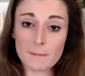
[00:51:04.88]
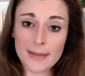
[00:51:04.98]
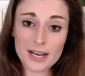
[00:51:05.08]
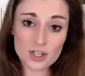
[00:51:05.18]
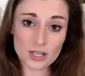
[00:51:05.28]

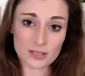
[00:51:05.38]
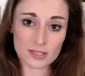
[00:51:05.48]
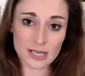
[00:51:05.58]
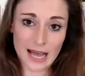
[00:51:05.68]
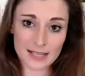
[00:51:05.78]
mentioned
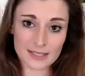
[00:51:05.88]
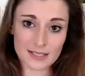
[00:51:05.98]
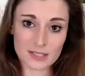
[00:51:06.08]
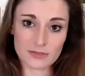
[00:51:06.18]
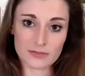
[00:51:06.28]

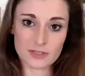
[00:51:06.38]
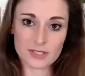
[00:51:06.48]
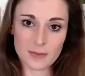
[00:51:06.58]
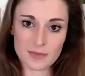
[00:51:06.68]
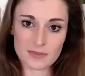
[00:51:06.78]
analysis of
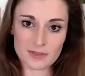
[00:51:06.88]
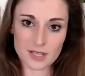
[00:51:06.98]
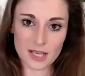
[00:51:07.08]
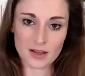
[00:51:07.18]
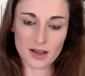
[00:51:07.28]
some of
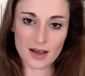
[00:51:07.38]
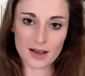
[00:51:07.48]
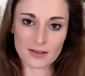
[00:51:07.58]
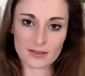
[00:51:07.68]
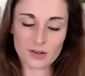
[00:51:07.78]
the
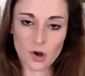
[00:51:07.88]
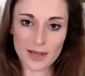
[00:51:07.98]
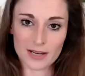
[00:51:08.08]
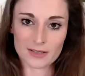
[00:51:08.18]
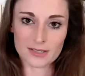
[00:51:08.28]

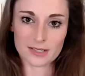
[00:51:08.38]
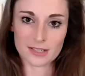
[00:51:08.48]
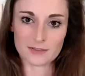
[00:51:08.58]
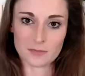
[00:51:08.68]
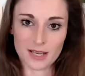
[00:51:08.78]
comments that
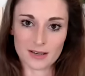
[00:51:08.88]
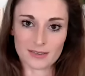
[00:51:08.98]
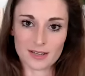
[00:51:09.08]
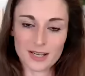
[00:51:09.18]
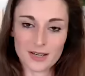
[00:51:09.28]
have
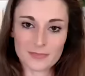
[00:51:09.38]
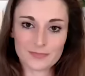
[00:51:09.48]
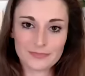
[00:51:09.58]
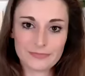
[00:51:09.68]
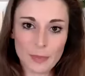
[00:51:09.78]
been
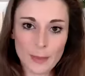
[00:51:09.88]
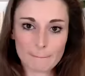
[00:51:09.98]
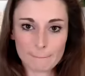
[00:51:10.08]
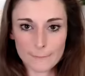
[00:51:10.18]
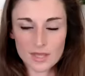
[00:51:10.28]

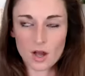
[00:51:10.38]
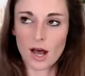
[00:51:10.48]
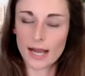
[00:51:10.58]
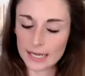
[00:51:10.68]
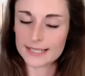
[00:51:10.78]

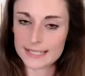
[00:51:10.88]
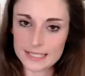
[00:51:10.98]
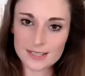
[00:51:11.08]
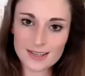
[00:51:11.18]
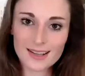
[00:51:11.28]

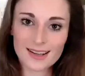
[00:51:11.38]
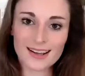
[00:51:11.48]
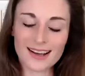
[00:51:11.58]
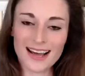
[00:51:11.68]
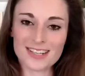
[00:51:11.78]
highlighted
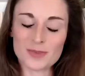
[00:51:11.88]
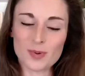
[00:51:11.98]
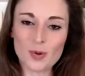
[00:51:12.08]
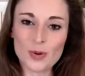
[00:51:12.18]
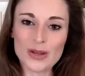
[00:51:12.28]
and
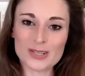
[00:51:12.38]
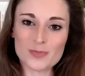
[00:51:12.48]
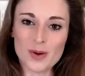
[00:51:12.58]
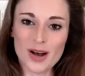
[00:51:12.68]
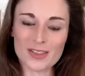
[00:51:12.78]
deployed
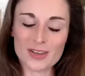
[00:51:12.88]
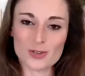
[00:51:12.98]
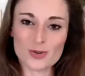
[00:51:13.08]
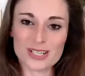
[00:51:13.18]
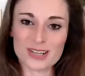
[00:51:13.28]
by those
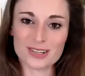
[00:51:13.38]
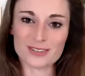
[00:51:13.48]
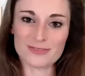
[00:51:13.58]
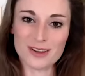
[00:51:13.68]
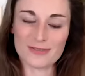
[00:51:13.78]
critical
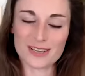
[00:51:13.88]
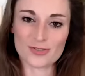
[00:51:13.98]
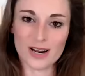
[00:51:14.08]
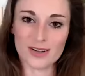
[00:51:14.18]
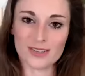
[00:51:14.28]
of
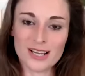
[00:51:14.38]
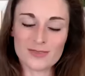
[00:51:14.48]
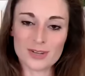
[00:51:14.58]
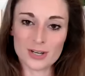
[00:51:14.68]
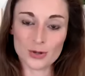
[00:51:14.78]
Israel
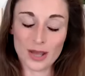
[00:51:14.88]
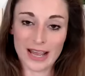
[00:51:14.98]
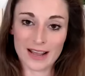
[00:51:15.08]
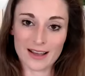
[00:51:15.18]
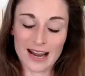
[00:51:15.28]
that
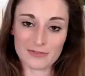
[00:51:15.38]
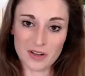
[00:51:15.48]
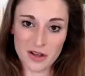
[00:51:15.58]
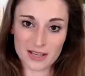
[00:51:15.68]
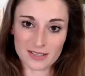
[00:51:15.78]

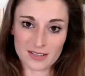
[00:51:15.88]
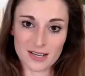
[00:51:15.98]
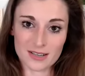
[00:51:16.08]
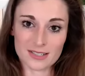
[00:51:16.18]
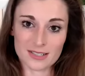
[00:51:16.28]
UKLFI has
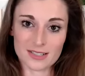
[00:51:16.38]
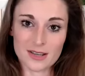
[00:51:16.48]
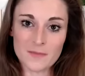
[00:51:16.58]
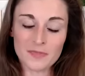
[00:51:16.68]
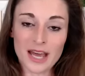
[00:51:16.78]
conducted
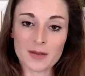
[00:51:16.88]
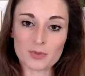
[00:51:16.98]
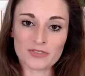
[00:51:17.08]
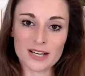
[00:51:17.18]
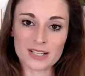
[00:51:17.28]
and
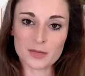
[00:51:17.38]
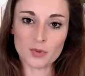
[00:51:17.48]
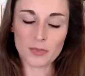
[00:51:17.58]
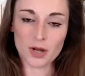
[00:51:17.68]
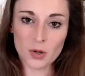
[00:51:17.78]
provided the
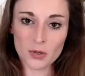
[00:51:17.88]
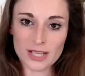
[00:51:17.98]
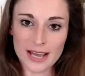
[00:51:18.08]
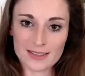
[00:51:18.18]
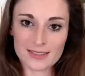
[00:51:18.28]
proper
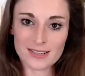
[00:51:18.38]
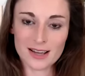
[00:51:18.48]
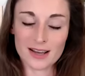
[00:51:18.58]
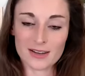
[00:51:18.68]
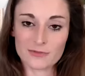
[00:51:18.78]
context.
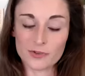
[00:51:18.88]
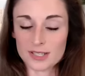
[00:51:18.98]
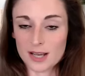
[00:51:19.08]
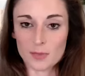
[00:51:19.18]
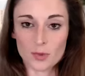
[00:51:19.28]
For
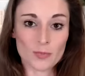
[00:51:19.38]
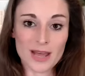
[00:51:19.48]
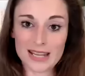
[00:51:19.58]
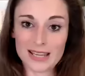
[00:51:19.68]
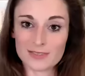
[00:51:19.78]
example,
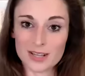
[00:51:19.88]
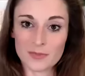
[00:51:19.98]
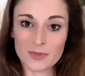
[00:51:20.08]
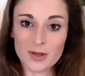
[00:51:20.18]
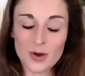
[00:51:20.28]
many of
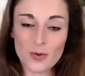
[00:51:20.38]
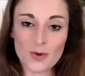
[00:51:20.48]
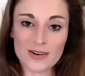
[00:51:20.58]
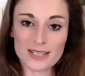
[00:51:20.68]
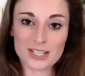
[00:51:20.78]
them
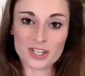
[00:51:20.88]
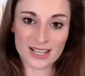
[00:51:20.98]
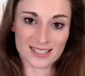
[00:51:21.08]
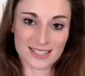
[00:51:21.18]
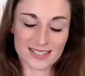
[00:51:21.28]
where it
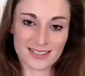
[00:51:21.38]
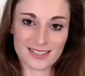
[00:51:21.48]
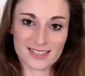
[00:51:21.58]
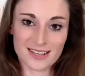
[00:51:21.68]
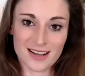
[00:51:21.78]
suggested
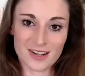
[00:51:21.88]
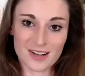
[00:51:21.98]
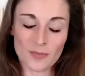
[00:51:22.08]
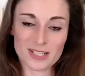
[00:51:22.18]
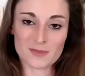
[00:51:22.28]
that
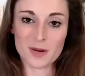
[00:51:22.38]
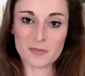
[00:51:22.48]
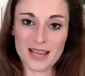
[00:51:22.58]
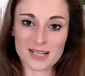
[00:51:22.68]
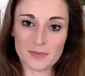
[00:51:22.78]
comments have been
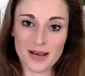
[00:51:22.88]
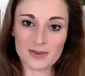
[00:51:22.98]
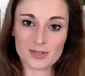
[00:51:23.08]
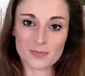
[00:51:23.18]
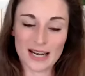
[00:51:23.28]
made
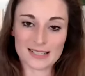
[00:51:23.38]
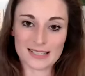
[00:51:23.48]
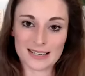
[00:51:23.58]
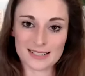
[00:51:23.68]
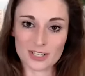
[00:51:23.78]
about
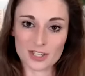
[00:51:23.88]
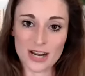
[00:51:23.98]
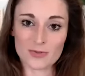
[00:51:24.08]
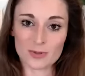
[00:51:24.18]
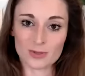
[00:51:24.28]
Palestinians in
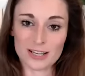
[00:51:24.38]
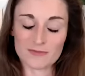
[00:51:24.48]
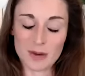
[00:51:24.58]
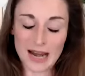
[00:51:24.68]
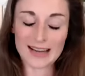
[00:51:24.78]
general
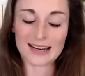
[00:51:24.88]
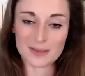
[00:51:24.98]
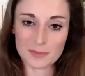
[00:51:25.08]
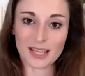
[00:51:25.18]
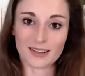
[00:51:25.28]
have plainly
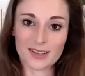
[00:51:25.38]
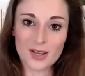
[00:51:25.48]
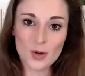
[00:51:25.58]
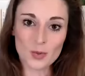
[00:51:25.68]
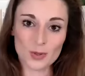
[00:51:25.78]
been
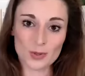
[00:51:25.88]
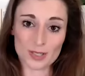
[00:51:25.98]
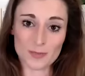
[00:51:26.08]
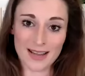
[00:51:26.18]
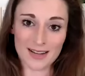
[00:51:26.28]
with
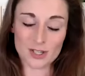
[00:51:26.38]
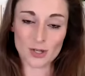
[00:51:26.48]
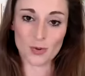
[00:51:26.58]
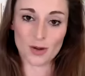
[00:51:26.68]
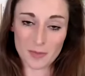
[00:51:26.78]
respect
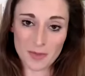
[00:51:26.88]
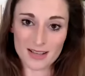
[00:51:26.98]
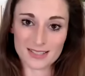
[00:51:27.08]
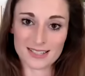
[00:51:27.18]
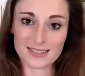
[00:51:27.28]
to
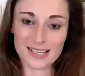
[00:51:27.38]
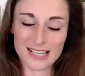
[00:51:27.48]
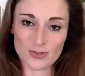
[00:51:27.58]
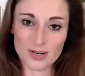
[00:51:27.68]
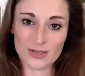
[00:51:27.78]
Hamas and
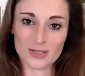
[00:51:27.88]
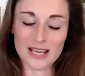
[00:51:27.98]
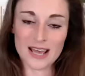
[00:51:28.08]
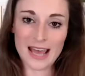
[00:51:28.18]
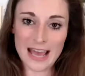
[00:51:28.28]
Israel's
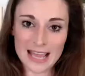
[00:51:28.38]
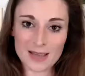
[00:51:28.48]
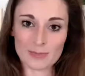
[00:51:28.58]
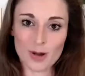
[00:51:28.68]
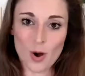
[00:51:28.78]

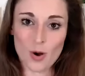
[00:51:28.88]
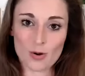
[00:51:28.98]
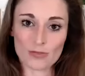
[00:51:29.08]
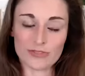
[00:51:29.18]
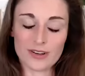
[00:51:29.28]
aim
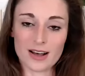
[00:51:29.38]
of